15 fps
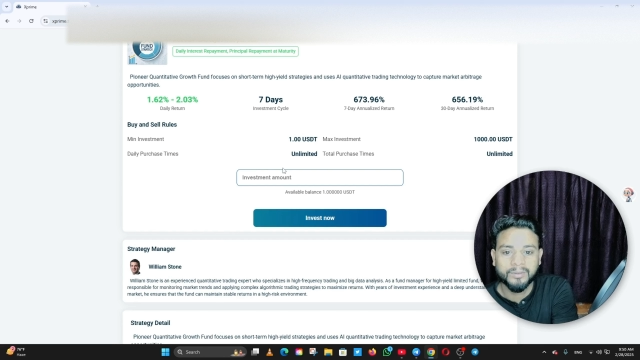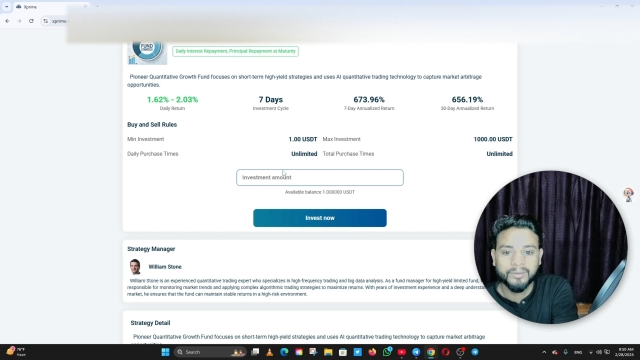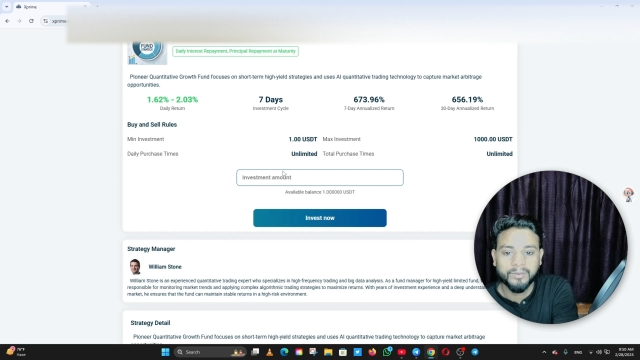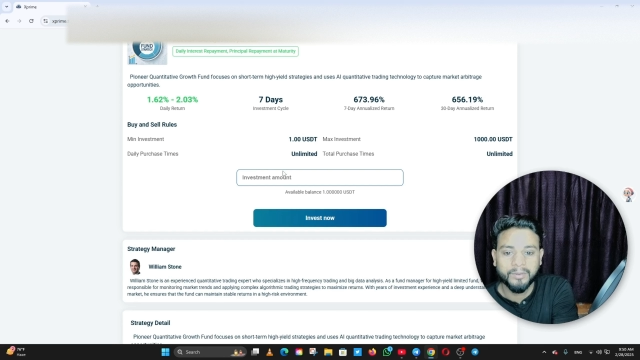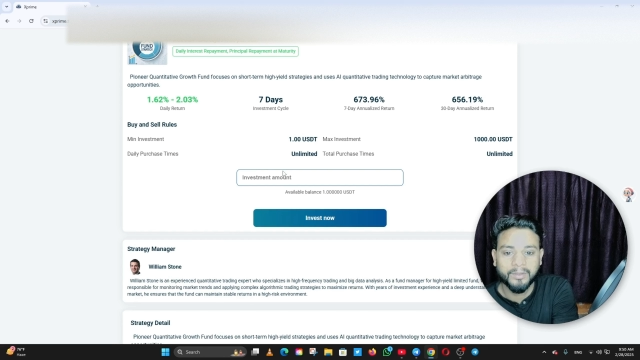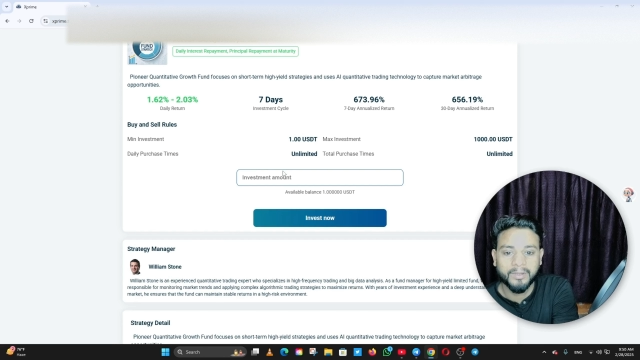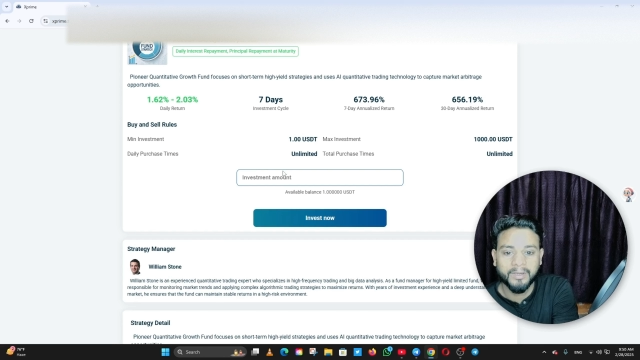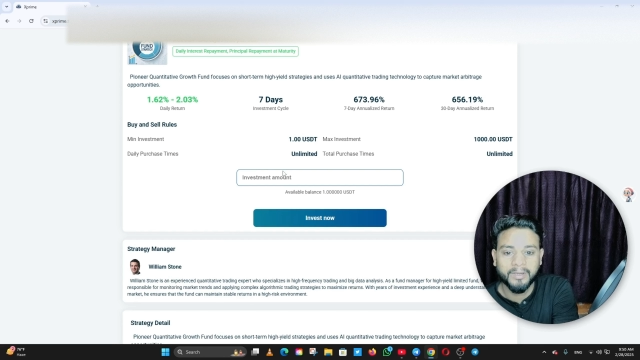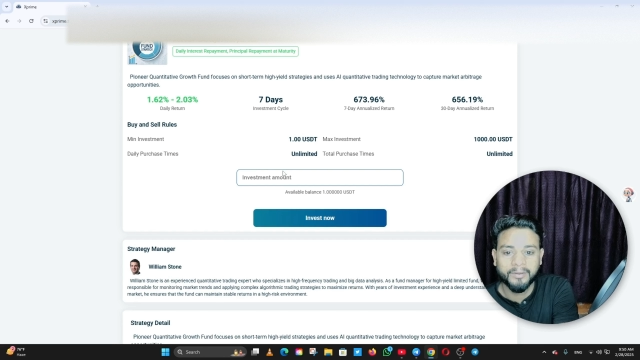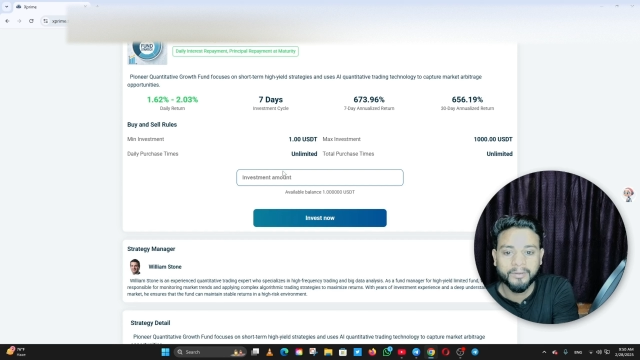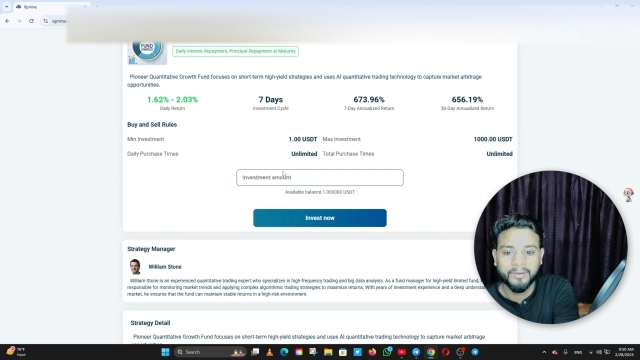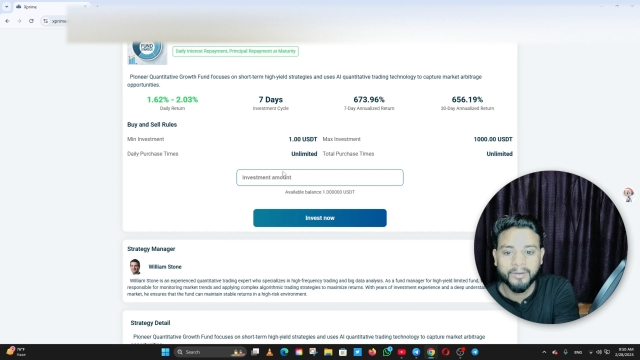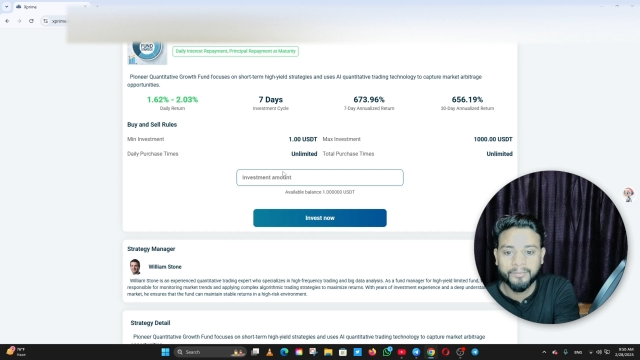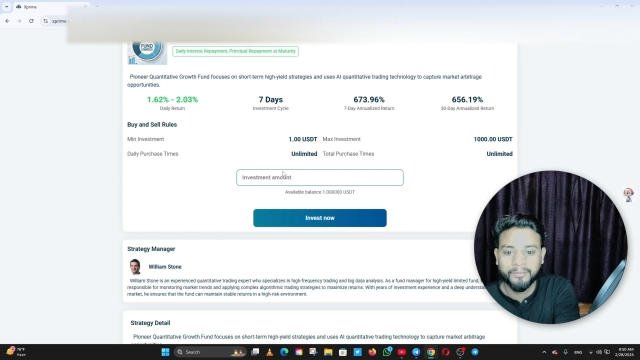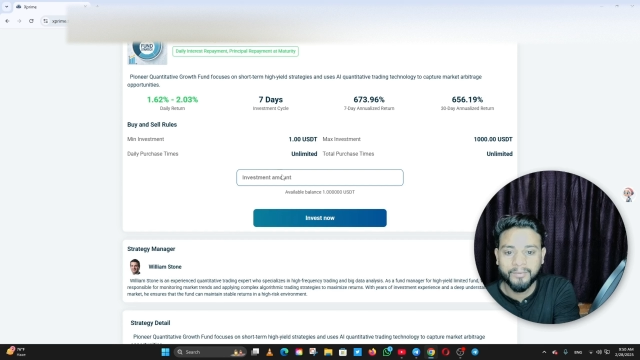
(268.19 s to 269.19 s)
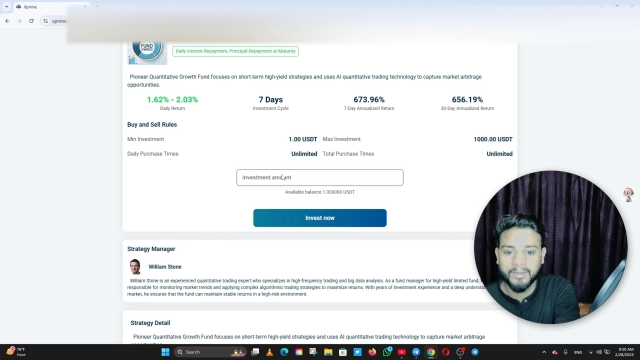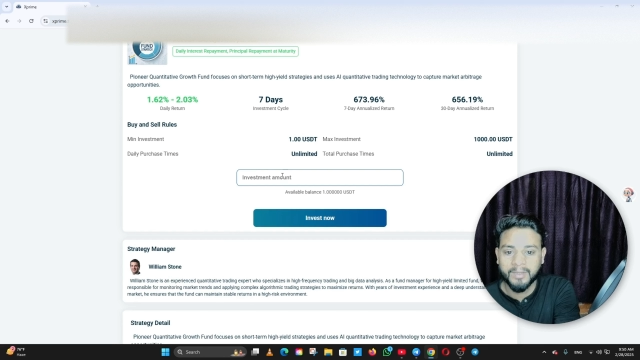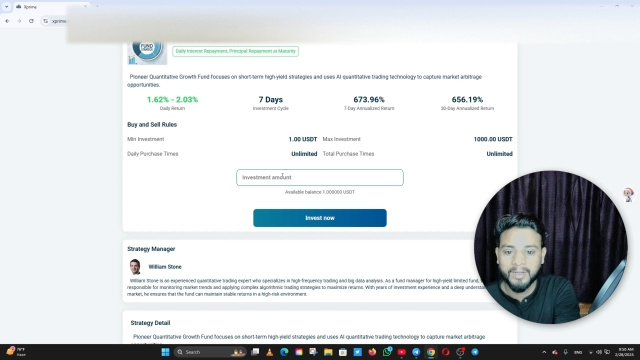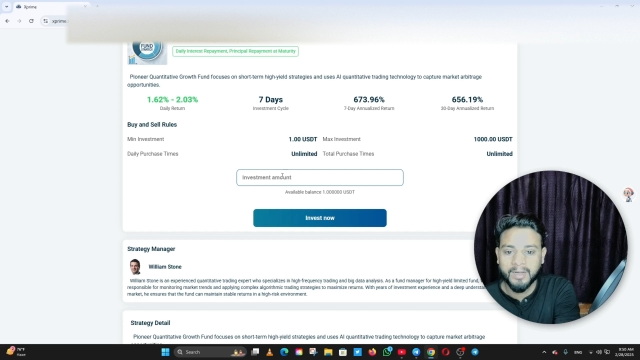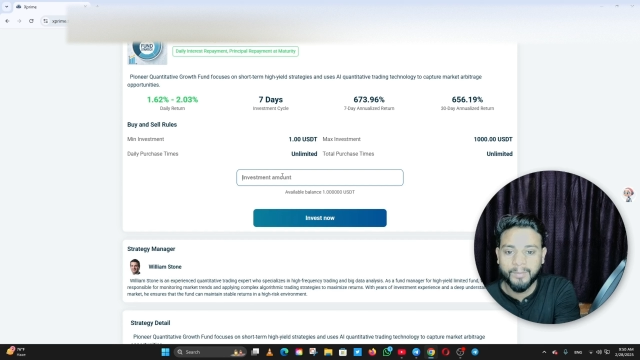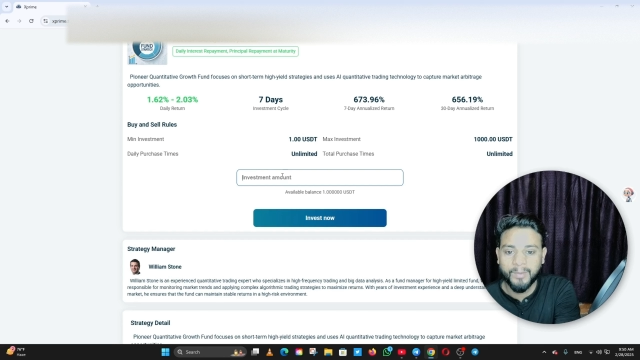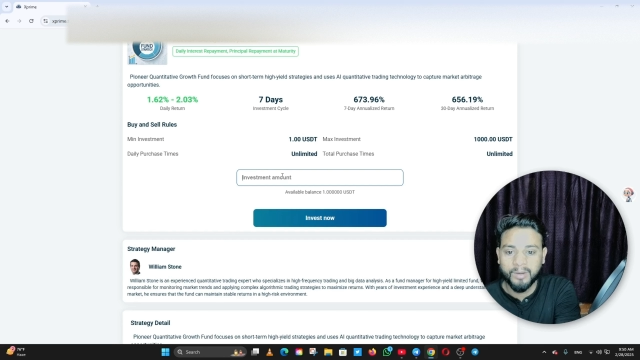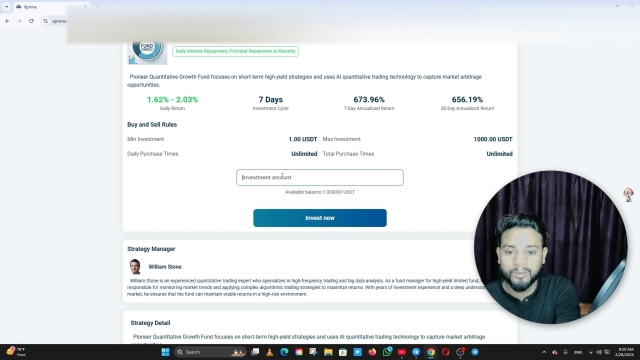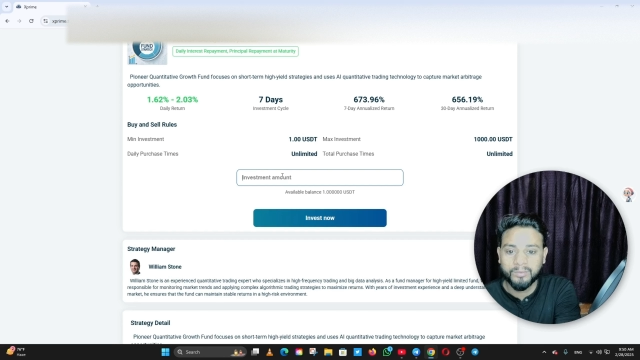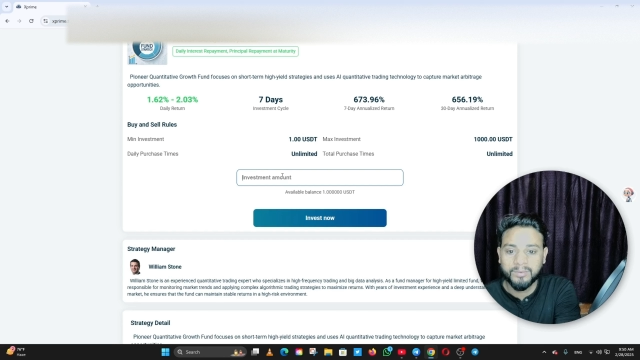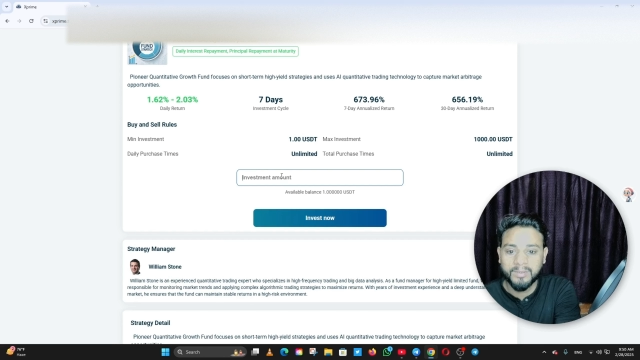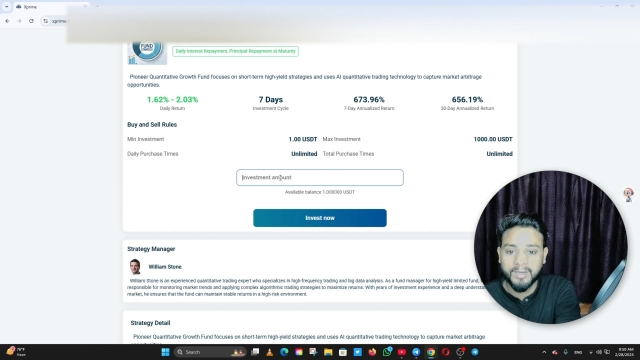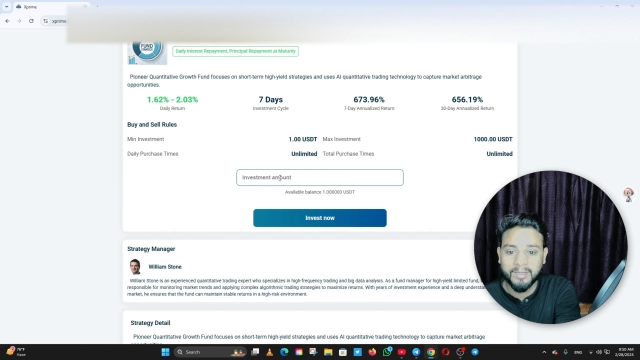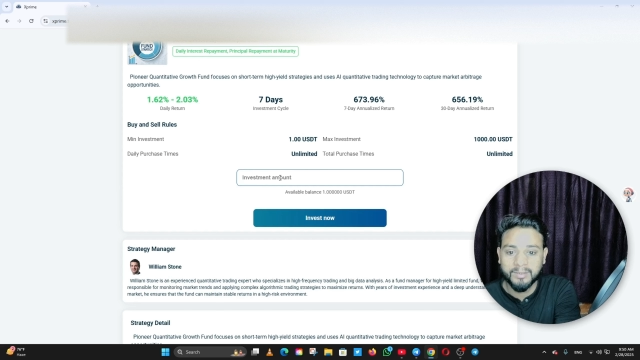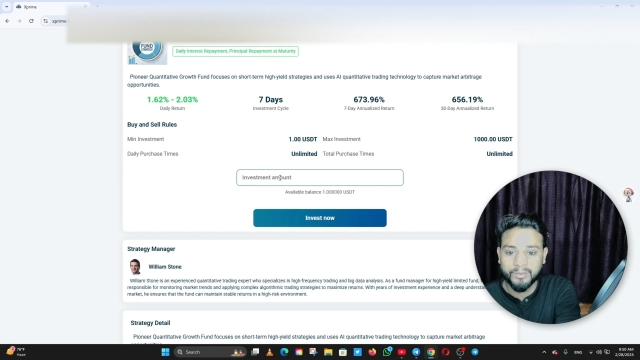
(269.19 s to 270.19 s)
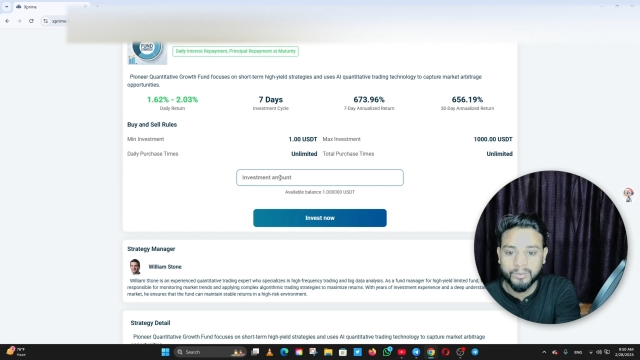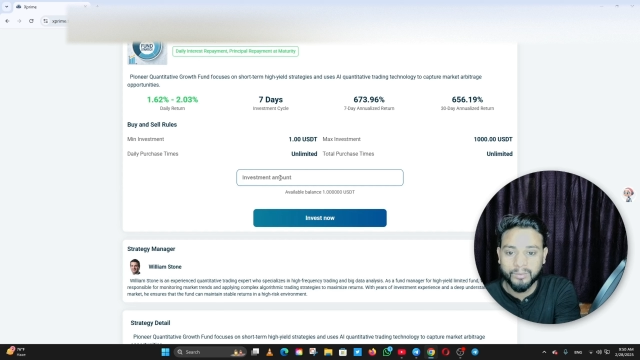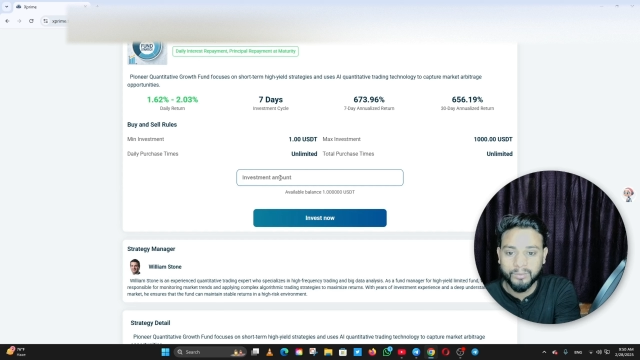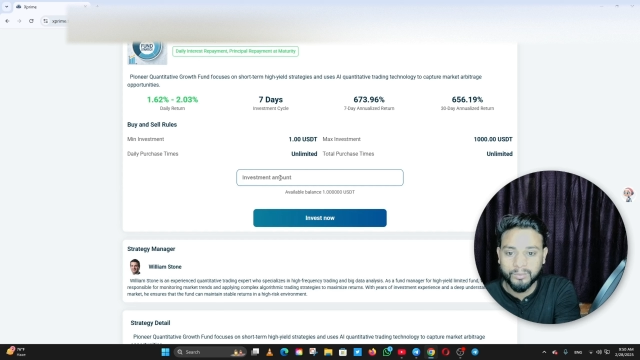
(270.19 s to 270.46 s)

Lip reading: So here you can fill the amount also.